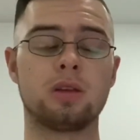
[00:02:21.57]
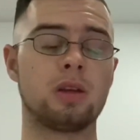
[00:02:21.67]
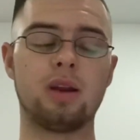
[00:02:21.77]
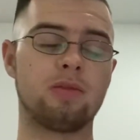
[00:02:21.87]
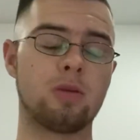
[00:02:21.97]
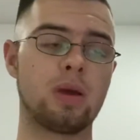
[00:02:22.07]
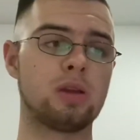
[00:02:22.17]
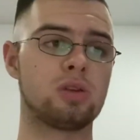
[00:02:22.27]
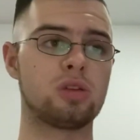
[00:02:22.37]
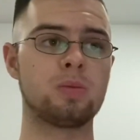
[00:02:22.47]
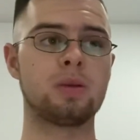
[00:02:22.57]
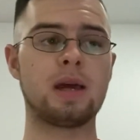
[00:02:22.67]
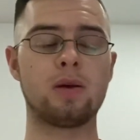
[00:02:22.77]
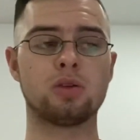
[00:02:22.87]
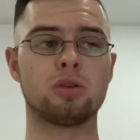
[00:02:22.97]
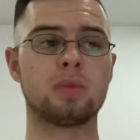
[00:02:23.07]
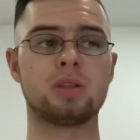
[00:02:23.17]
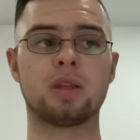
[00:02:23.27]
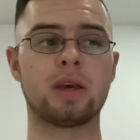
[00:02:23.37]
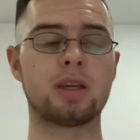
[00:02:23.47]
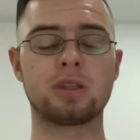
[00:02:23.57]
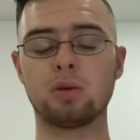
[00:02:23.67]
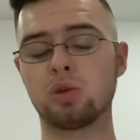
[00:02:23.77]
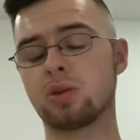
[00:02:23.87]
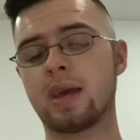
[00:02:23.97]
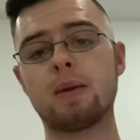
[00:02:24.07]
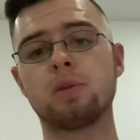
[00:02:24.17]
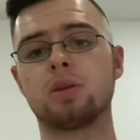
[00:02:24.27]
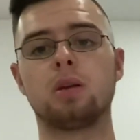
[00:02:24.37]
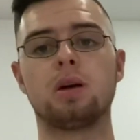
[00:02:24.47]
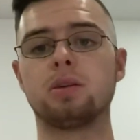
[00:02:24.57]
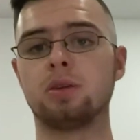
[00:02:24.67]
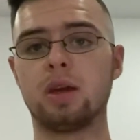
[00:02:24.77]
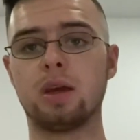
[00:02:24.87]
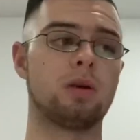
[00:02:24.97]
And if you make stupid errors or mistakes, they'll just capitalise on it.